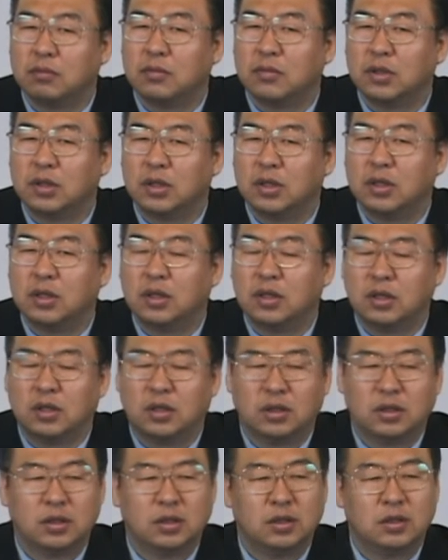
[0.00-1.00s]
If
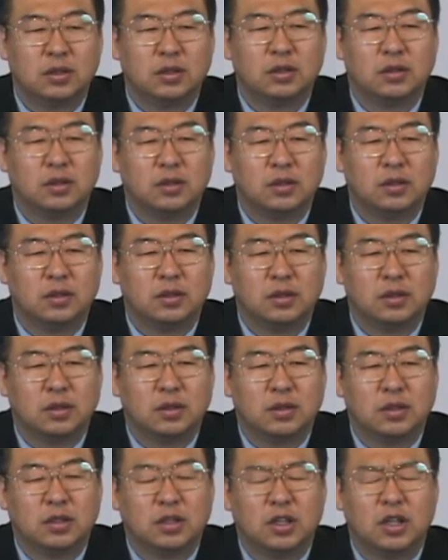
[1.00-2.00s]
a thief was
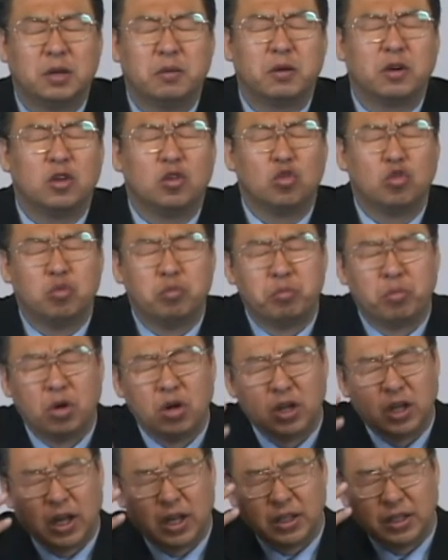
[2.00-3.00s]
caught
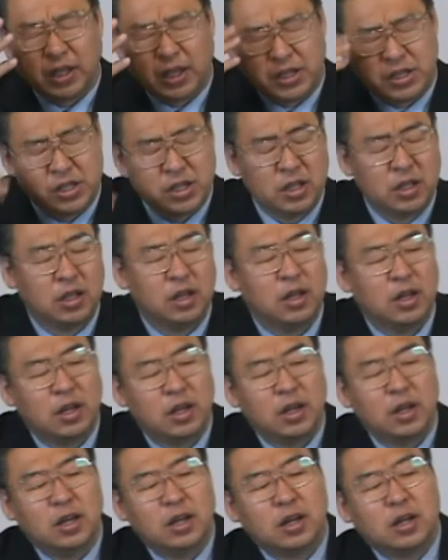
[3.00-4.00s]
breaking in,
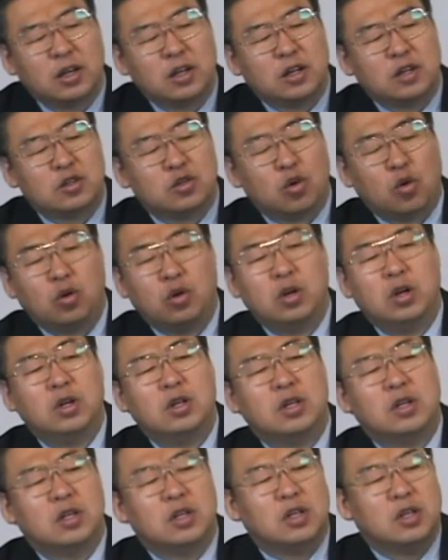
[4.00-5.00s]
and a
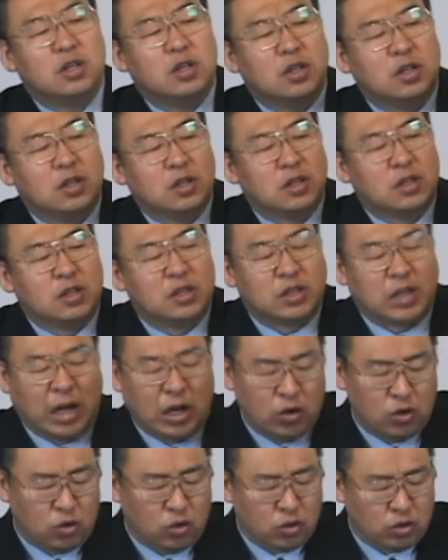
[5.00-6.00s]
person struck
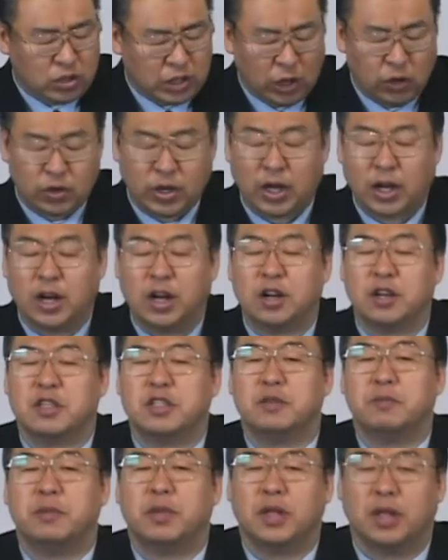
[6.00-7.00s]
the thief
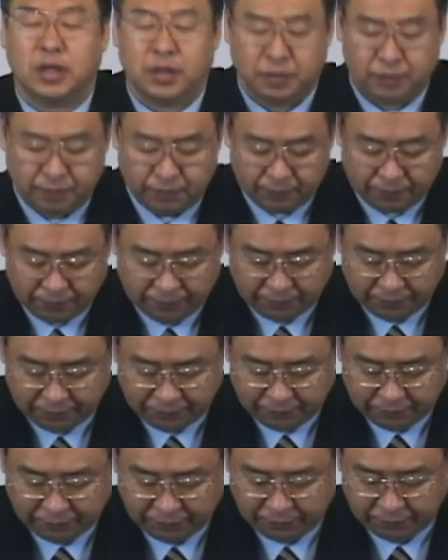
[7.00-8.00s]
to death
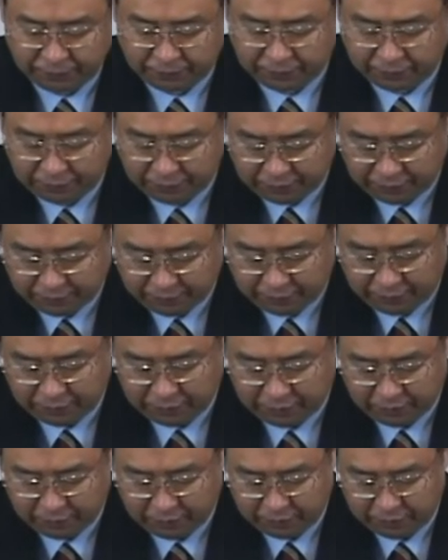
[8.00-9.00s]
in the
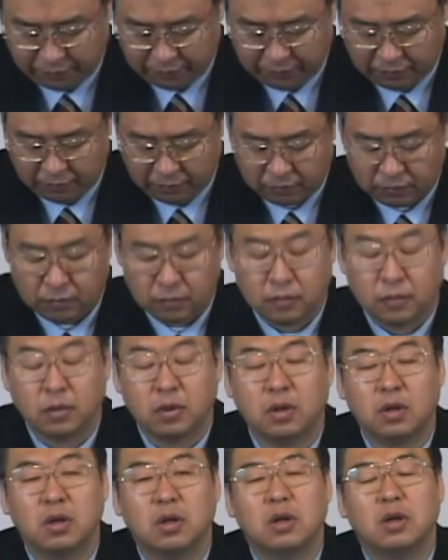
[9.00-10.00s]
evening, he
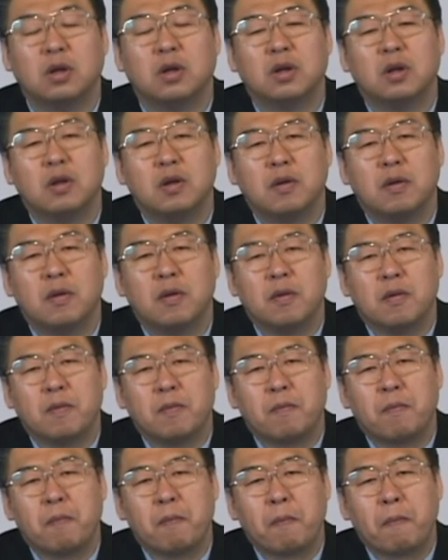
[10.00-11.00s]
was not
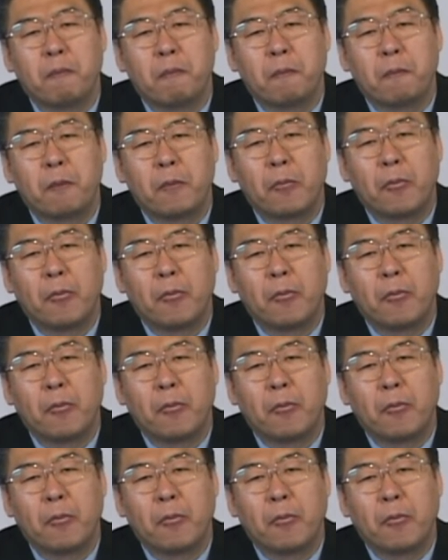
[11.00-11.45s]
guilty.